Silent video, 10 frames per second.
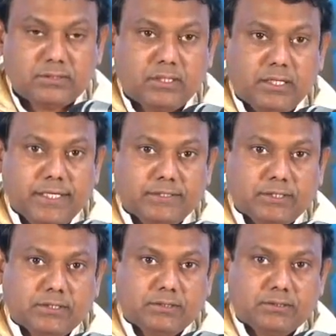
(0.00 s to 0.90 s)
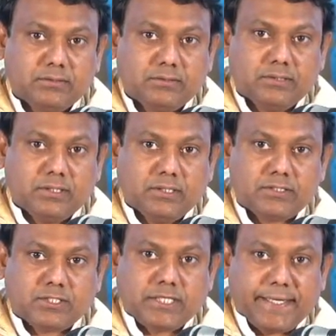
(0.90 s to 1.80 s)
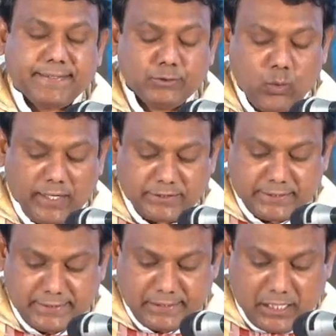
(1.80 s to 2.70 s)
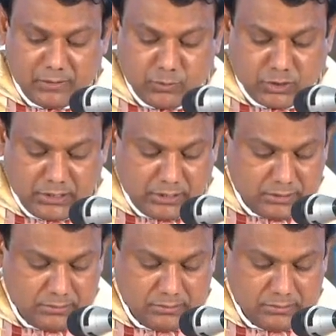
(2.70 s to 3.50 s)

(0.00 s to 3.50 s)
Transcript: Later, the Second Vatican Council